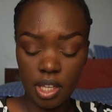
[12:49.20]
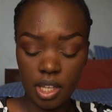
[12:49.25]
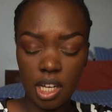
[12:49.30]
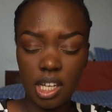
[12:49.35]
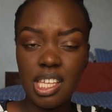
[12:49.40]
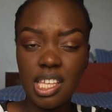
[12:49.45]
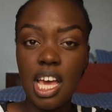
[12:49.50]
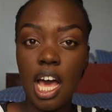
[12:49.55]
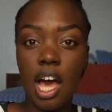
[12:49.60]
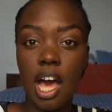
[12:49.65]

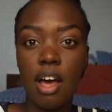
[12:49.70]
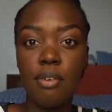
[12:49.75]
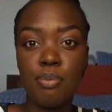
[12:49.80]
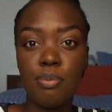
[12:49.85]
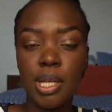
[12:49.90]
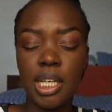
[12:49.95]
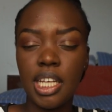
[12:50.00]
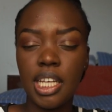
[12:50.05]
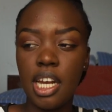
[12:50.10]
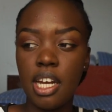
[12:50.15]
yeah, I've
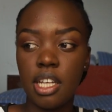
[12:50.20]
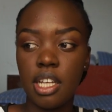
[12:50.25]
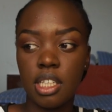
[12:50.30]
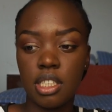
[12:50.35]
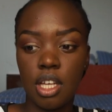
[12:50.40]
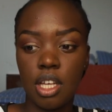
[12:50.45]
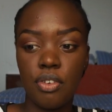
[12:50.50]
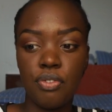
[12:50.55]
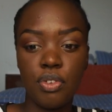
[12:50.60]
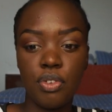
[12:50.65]
been getting
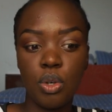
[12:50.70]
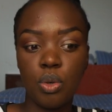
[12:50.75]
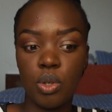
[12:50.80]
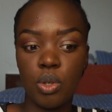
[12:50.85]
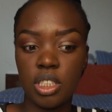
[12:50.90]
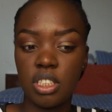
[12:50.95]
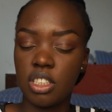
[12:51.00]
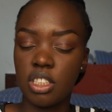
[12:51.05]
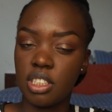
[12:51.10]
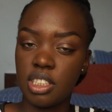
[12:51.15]
a few
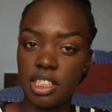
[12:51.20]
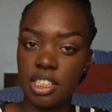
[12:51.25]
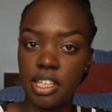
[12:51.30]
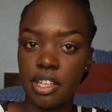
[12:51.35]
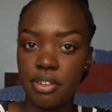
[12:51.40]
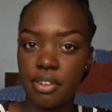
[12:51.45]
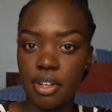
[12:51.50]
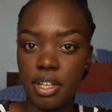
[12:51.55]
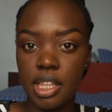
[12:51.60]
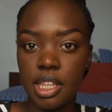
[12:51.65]
questions
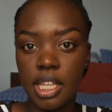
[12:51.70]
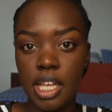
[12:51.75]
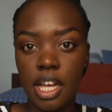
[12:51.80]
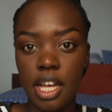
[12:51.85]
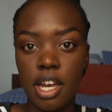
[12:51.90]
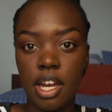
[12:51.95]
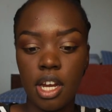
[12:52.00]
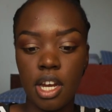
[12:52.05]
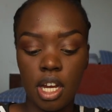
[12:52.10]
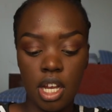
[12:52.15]
here and
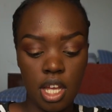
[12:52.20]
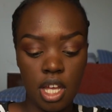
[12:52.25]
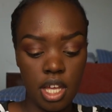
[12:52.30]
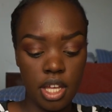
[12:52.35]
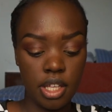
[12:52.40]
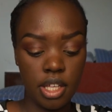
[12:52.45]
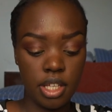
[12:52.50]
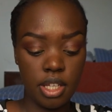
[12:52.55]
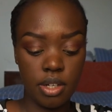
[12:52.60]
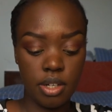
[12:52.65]
there,
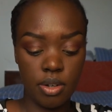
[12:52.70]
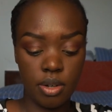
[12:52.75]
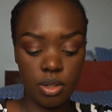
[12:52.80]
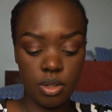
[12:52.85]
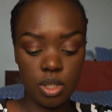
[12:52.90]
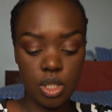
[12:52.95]
you know.